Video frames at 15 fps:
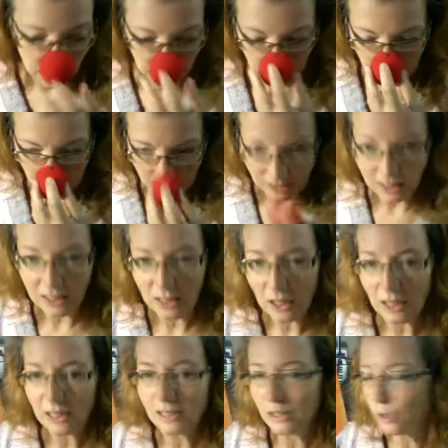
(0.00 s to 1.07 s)
and
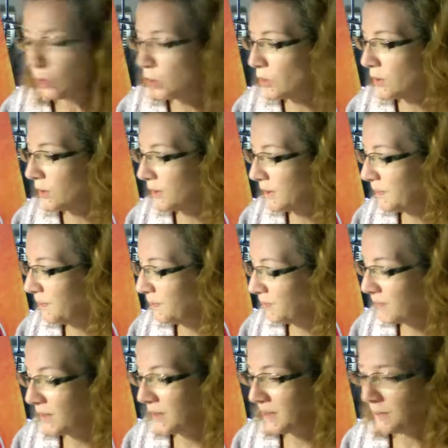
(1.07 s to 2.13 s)
I enjoy
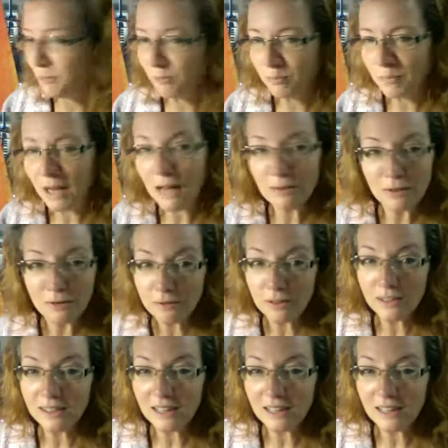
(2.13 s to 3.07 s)
having fun.